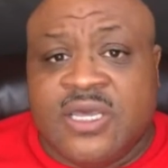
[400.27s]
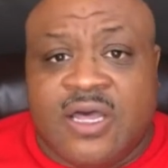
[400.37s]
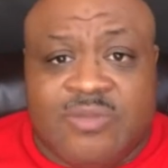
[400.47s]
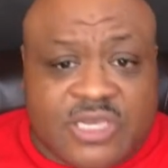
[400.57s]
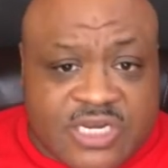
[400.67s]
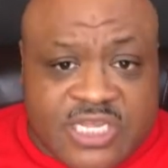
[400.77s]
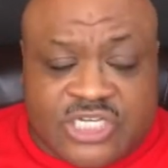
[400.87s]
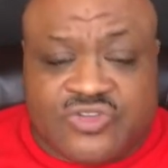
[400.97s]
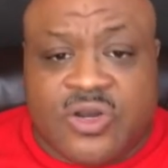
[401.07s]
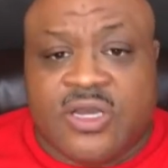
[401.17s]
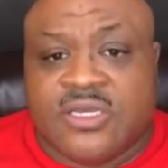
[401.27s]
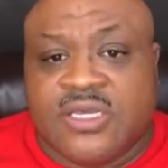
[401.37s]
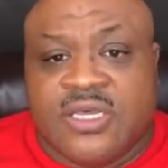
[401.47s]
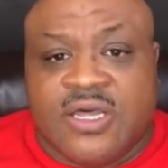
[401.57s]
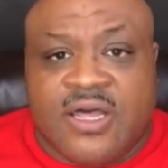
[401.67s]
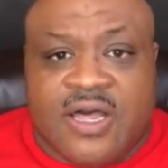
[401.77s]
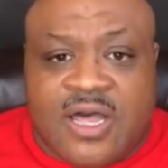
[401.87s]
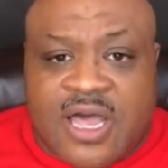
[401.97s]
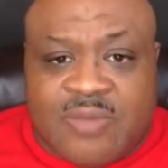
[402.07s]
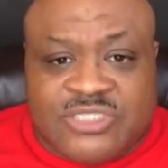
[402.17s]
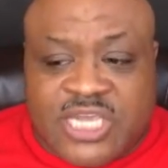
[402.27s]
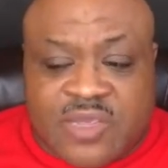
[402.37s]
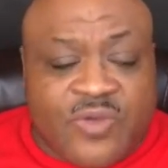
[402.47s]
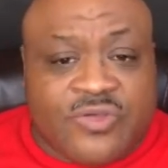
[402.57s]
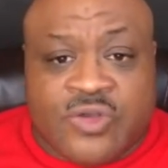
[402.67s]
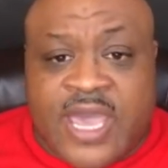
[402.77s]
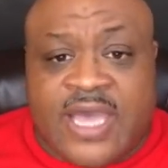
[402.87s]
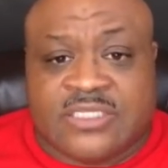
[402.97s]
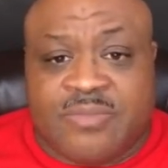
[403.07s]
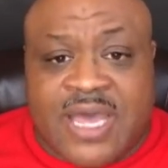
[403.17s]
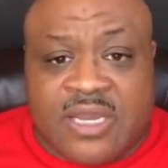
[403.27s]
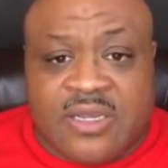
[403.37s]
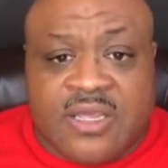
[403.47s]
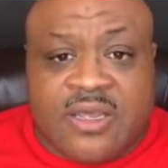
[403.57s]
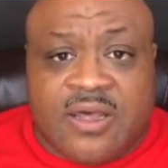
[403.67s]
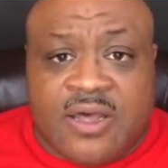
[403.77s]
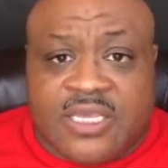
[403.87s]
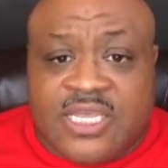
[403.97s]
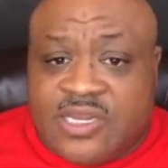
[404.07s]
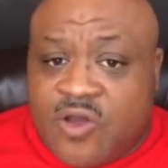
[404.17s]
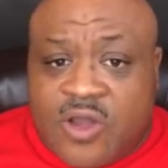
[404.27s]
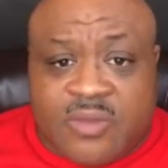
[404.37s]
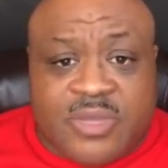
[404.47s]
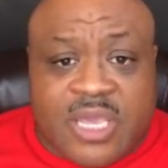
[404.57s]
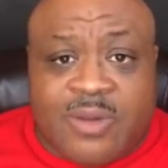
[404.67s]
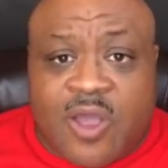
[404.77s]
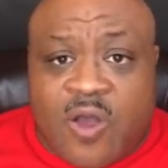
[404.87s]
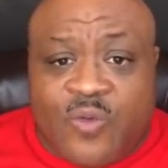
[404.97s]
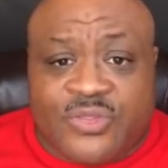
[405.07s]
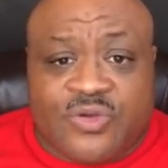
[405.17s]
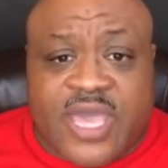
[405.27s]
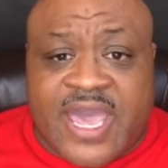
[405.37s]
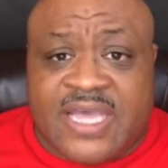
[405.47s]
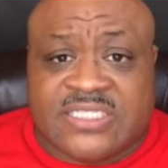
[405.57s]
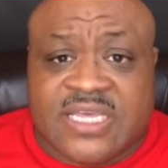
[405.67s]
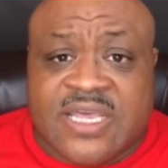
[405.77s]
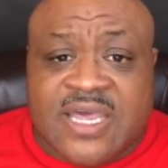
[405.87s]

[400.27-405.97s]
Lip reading: I'm looking to get a truck. I'm checking with you guys about getting on to be able to haul with you guys.